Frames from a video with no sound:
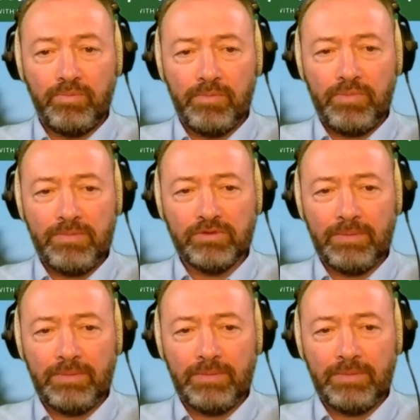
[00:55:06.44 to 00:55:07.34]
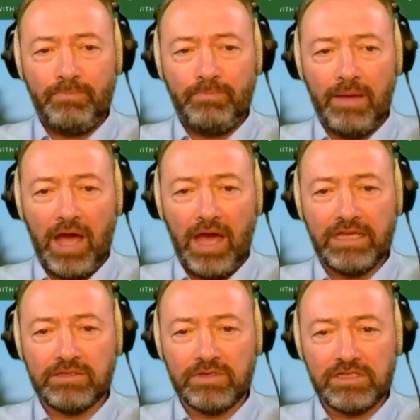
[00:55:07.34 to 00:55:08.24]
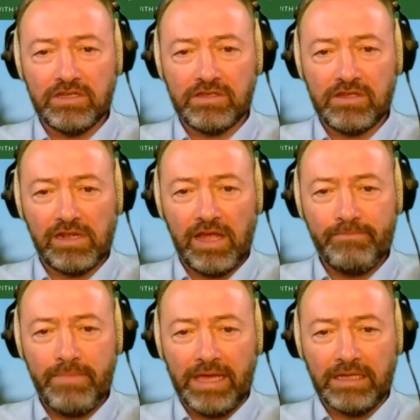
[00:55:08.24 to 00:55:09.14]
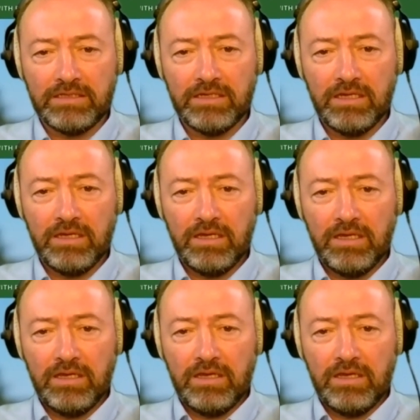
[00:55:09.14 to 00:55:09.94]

So people say pie to each other, don't they? Like mate.